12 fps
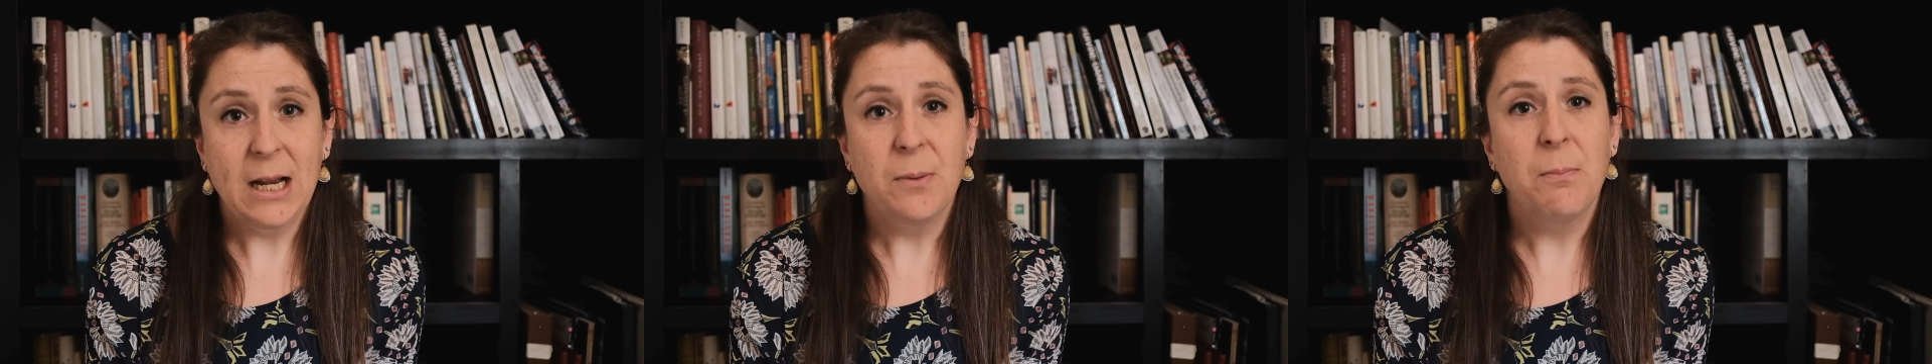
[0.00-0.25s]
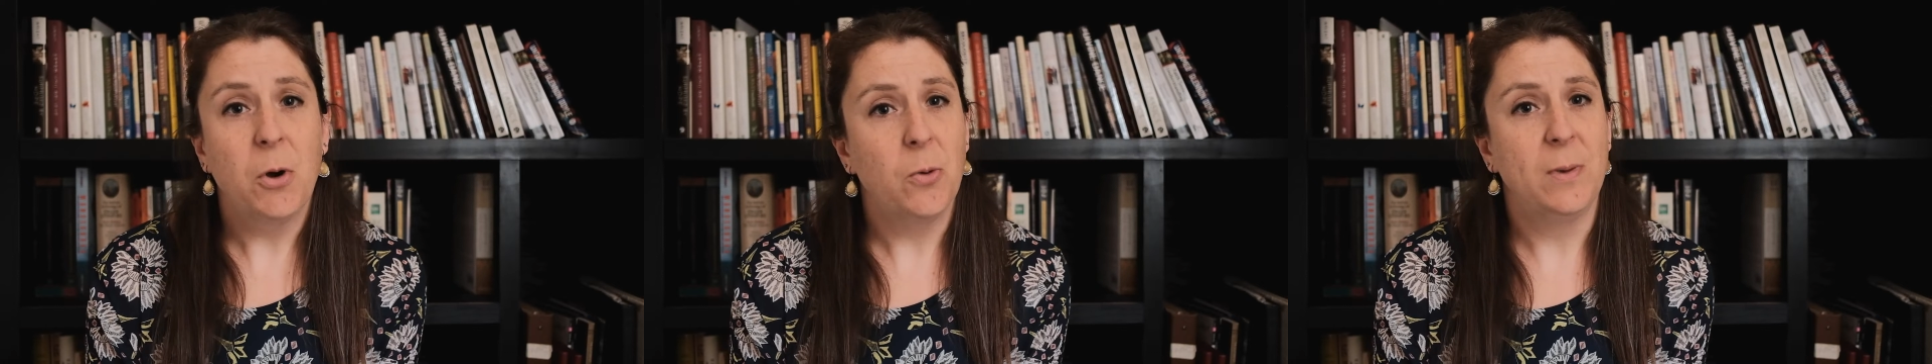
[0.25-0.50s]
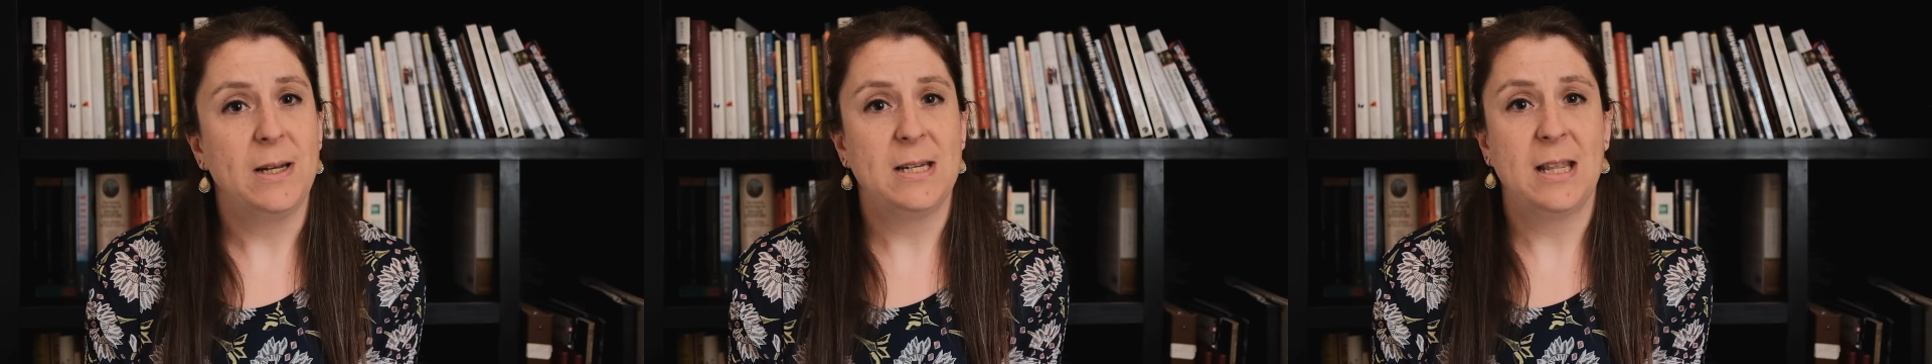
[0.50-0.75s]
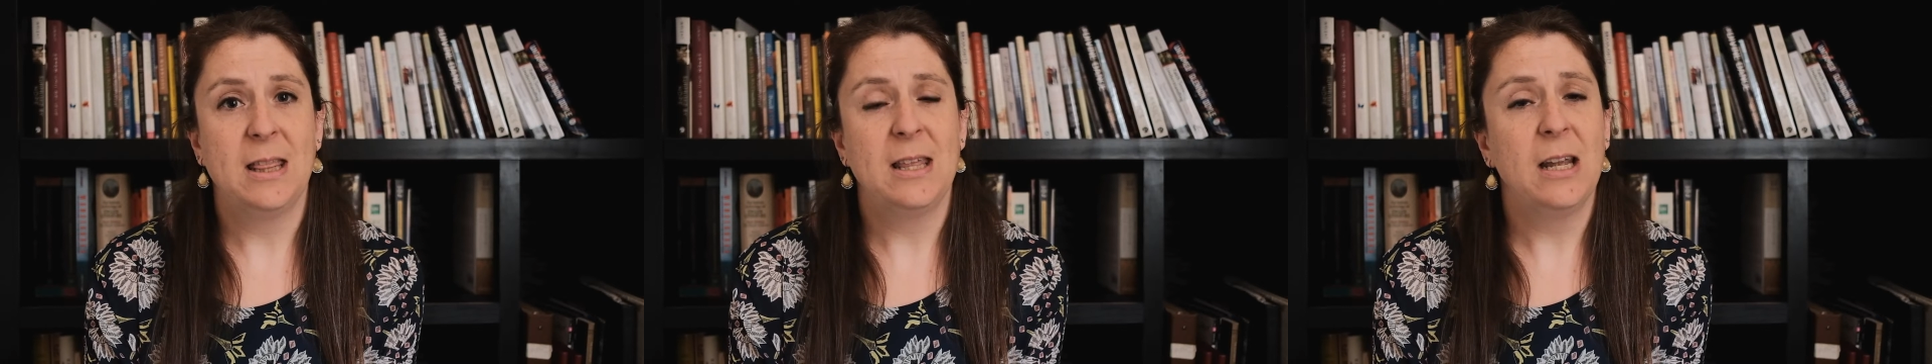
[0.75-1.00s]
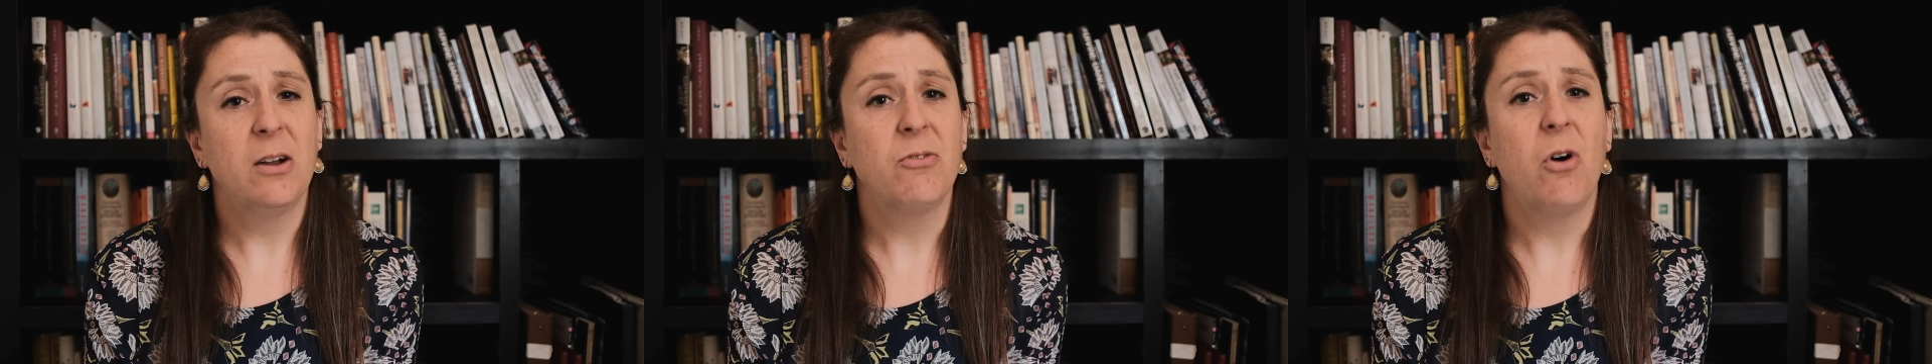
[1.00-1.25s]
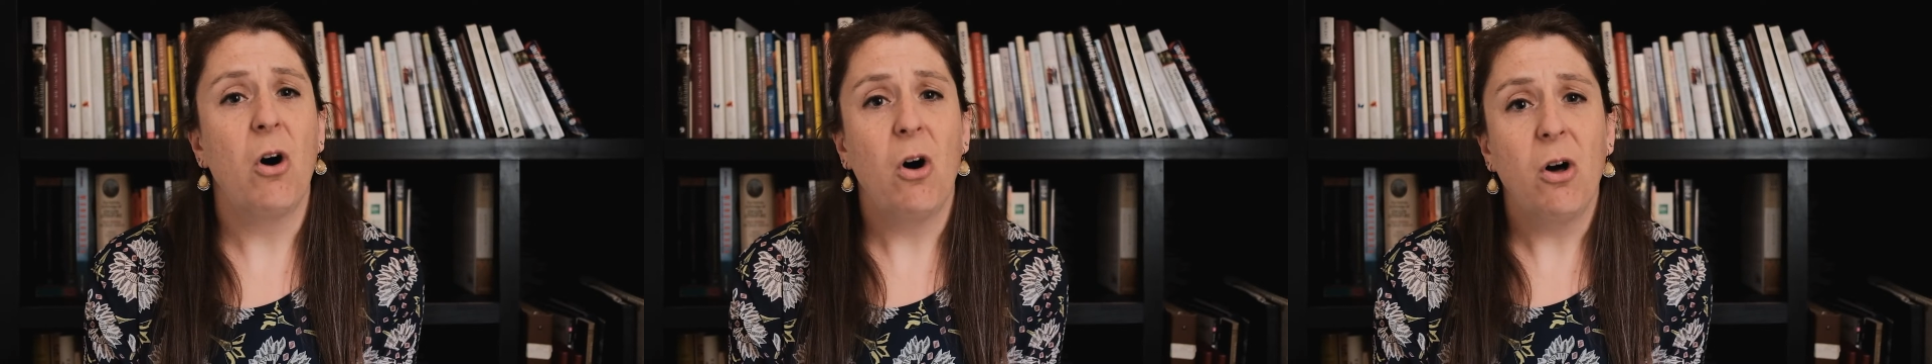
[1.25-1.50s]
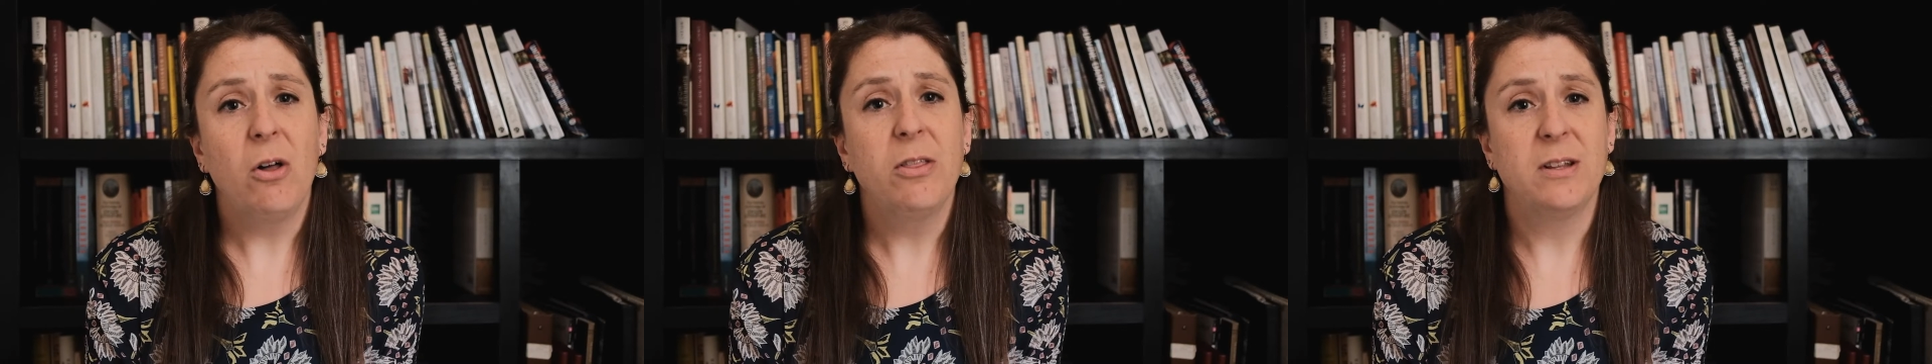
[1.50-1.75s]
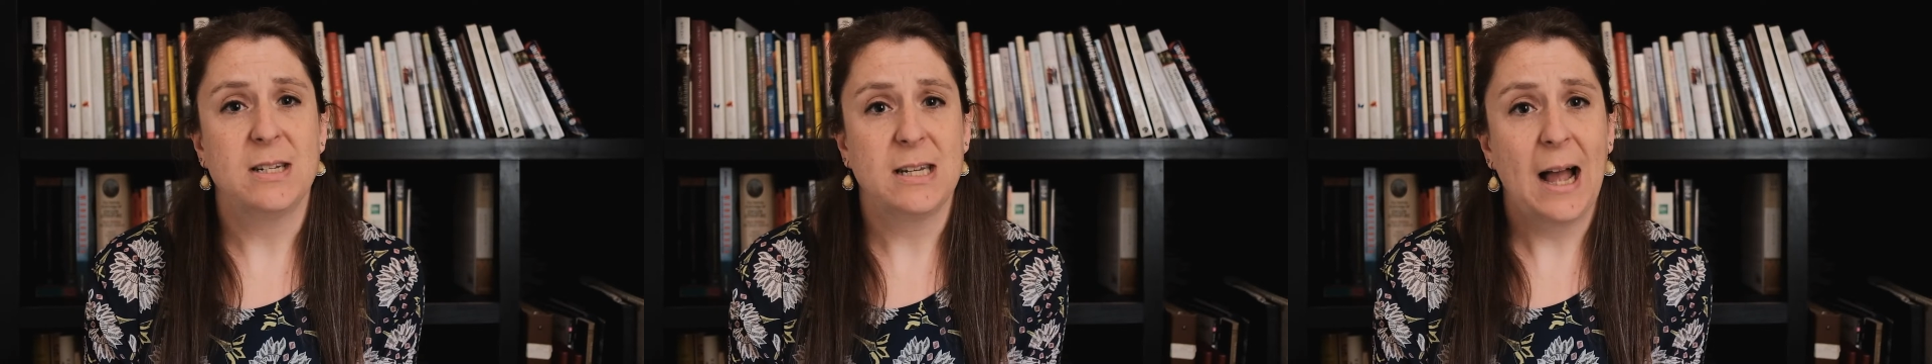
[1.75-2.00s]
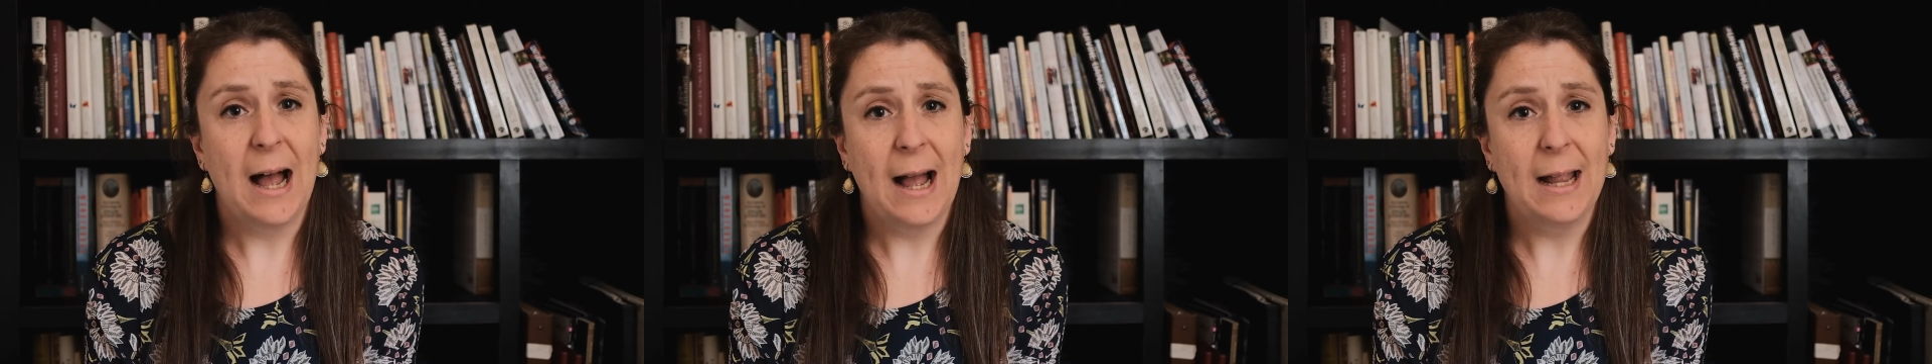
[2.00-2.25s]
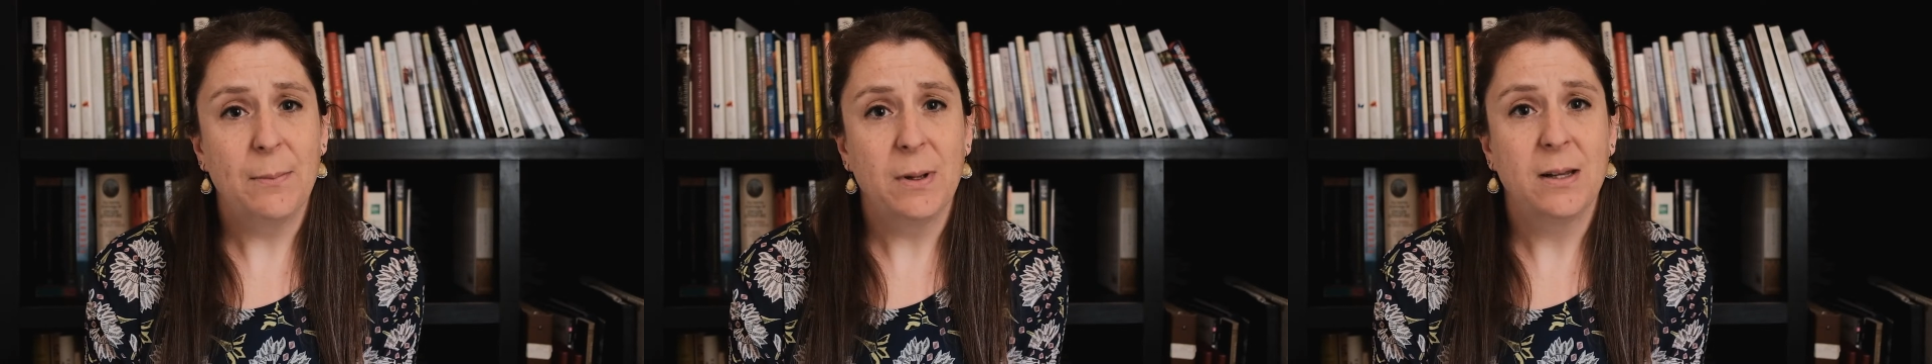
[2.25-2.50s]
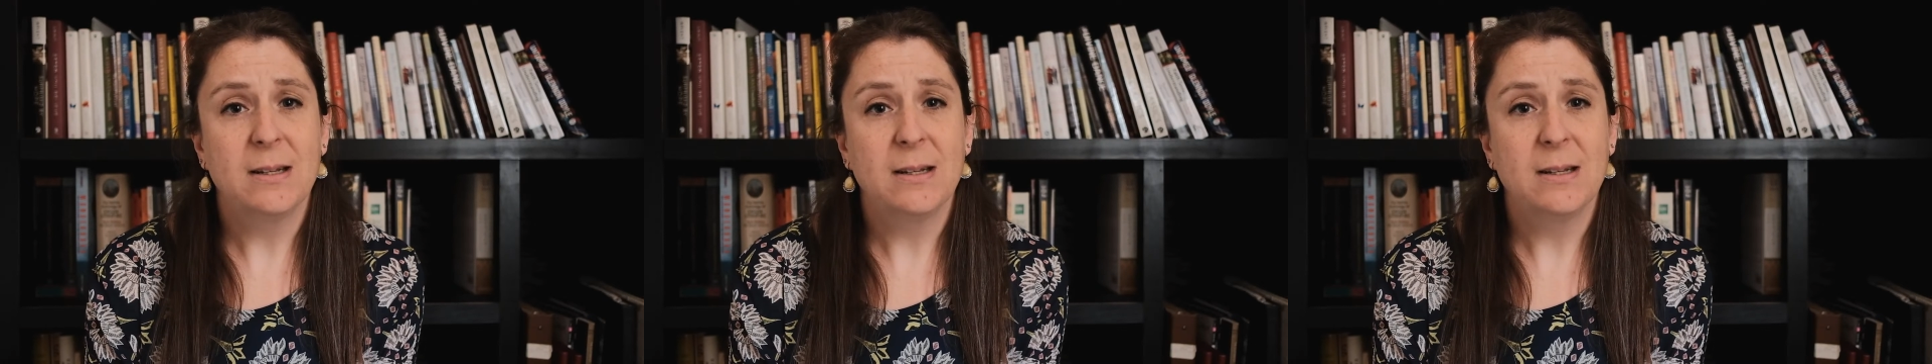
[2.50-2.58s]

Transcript: moment to think of all the time,